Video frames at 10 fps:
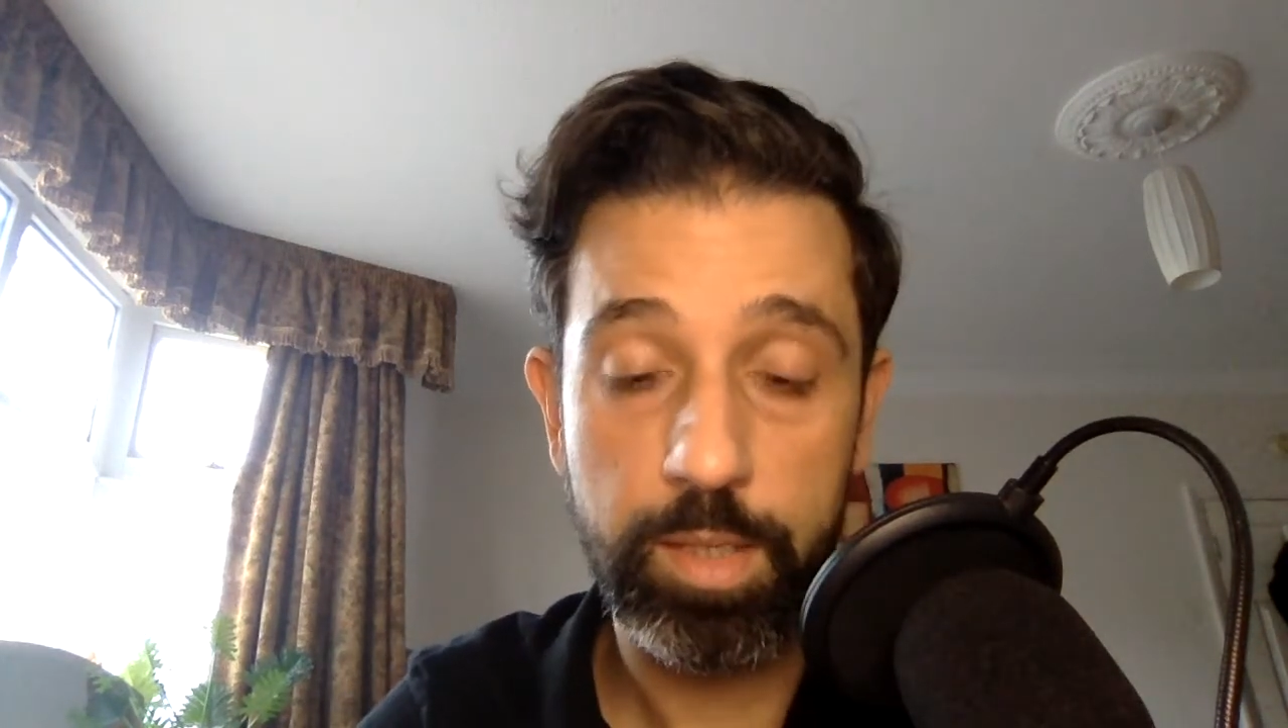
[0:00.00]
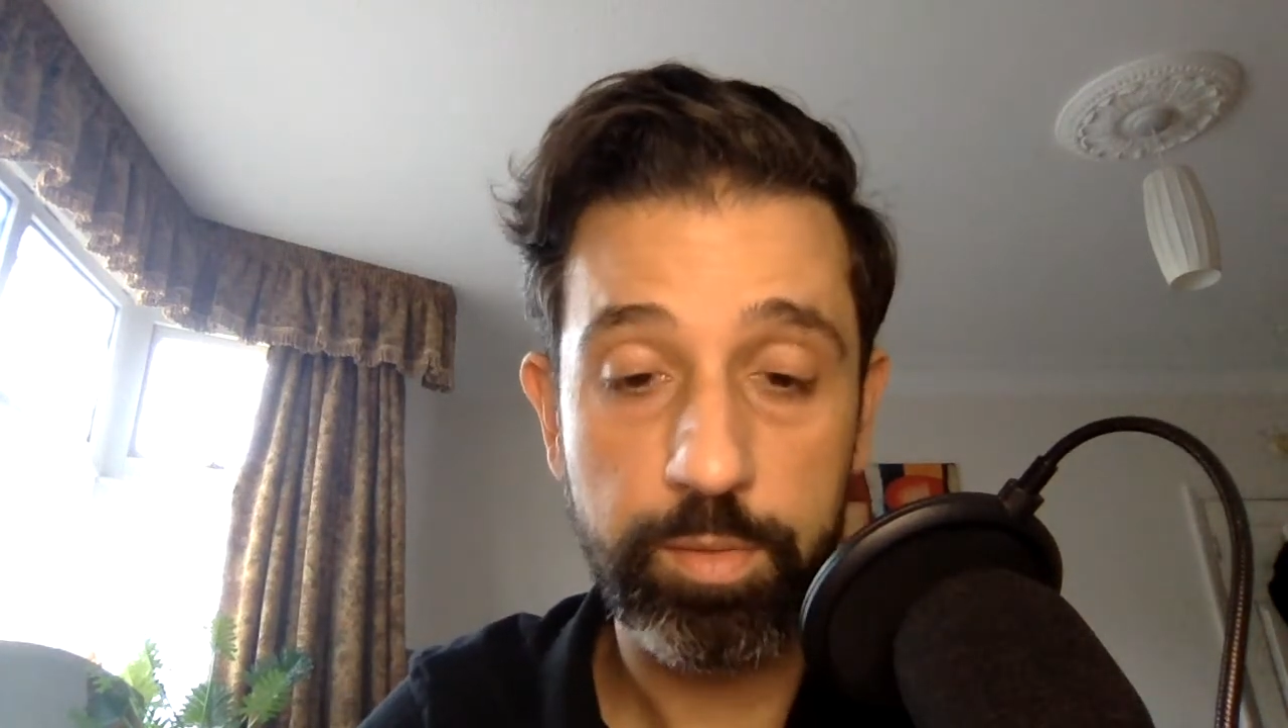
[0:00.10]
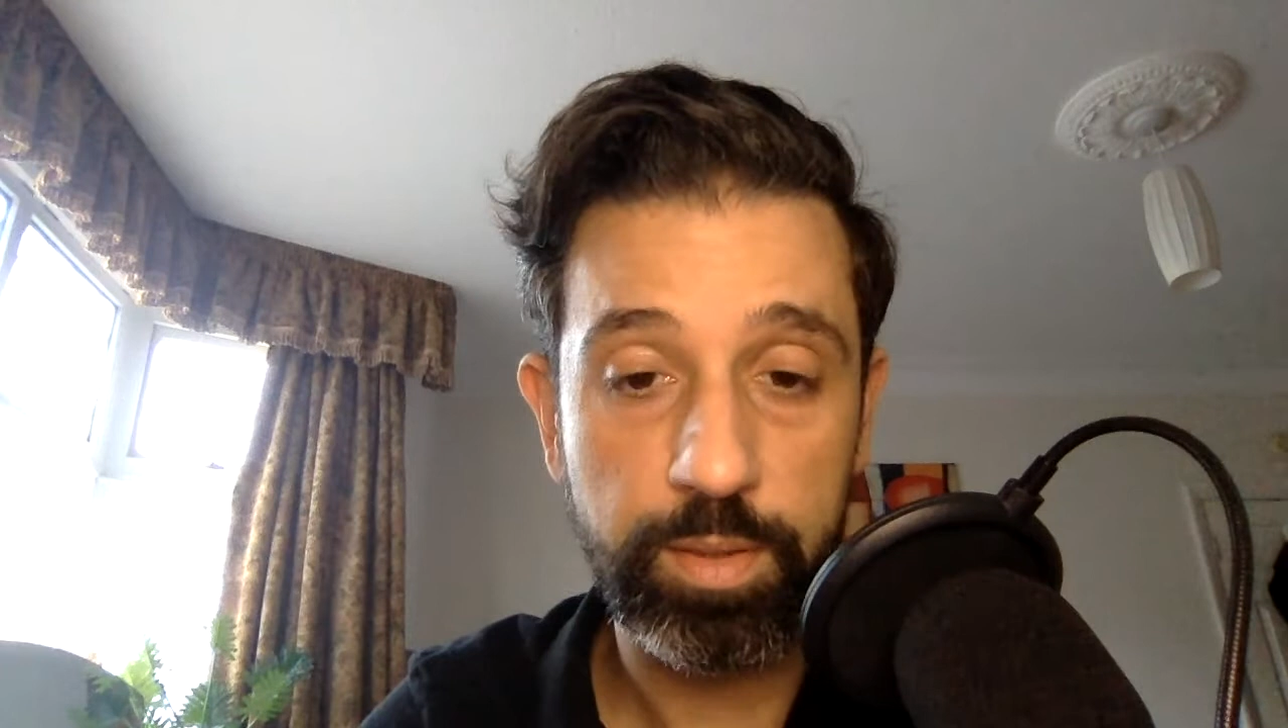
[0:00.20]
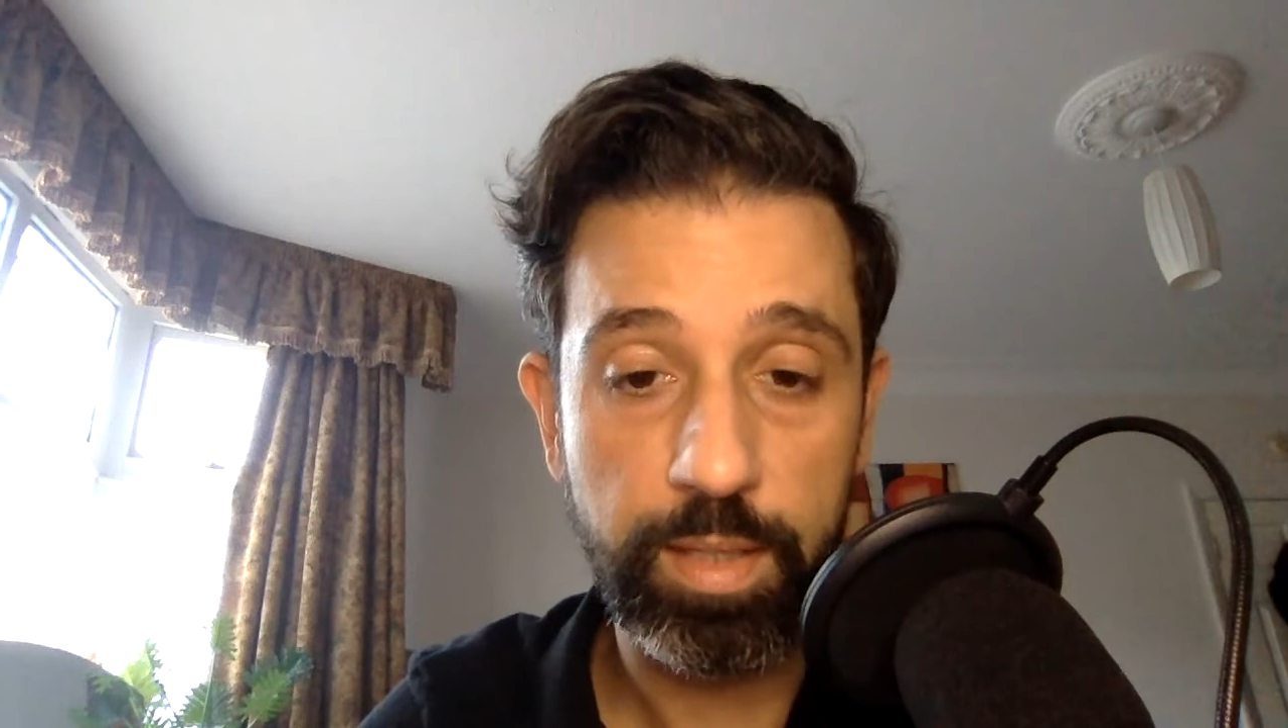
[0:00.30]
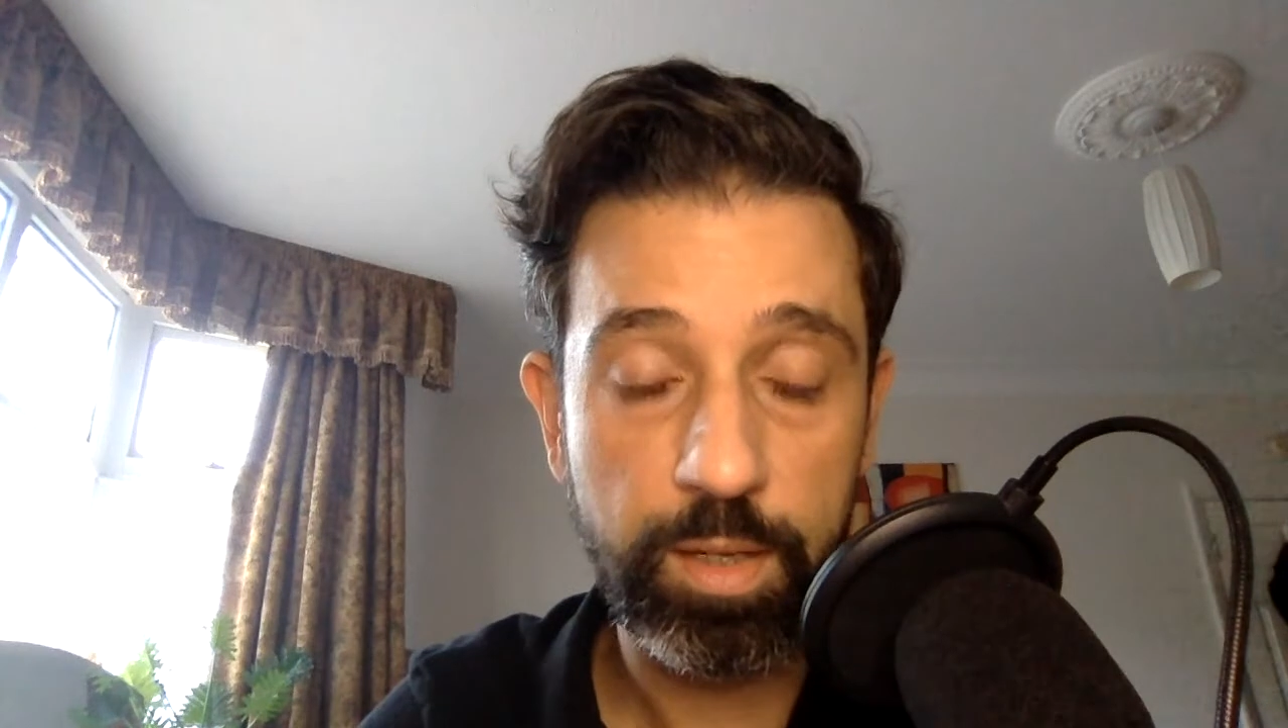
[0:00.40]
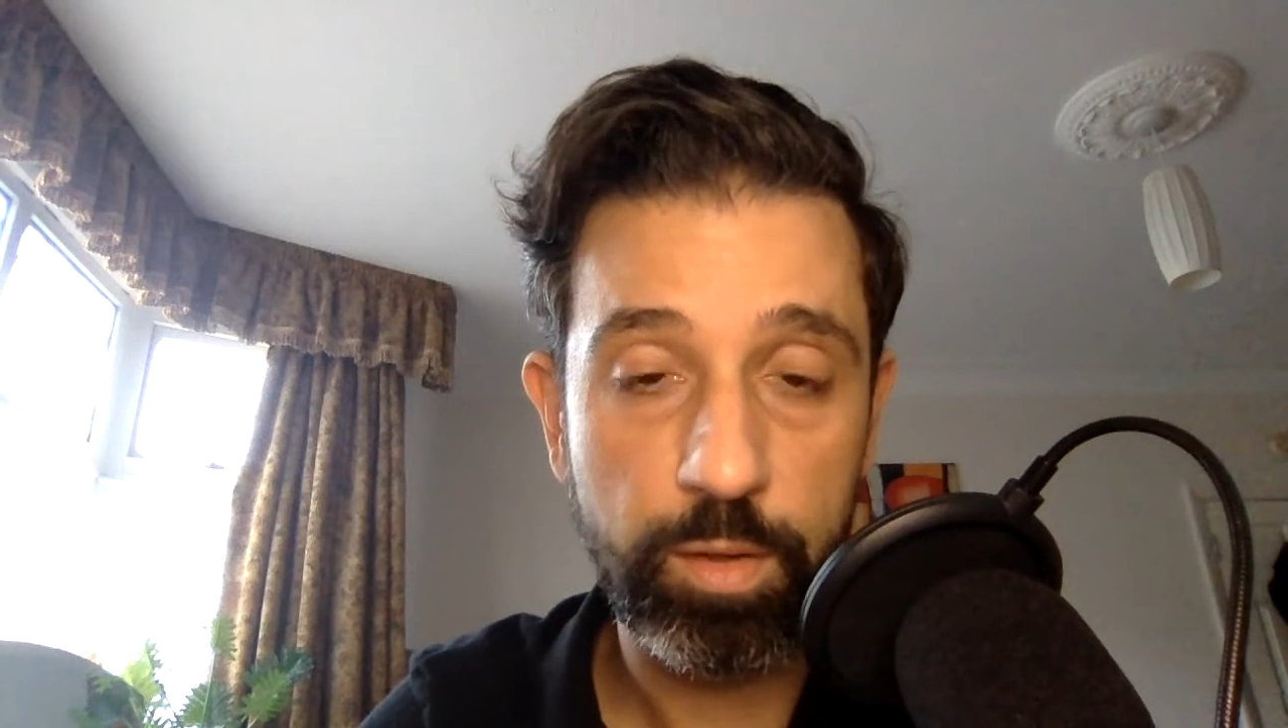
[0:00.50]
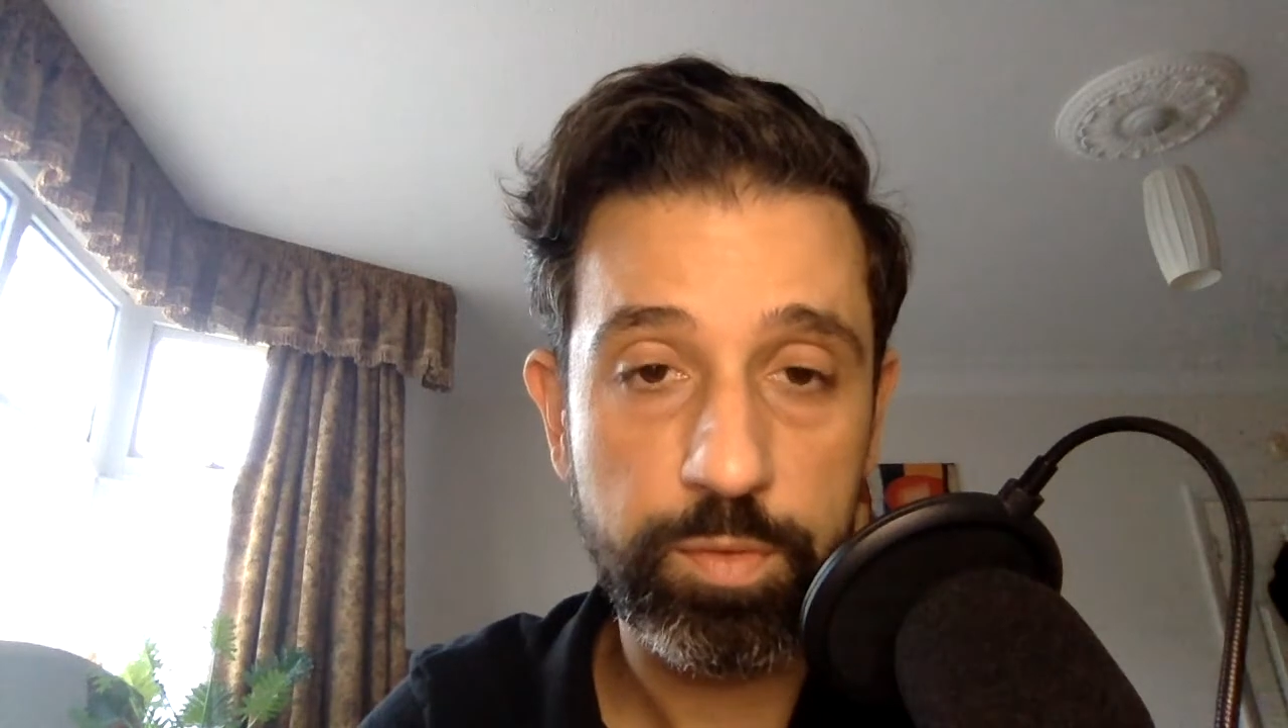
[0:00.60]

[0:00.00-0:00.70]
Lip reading: even lay off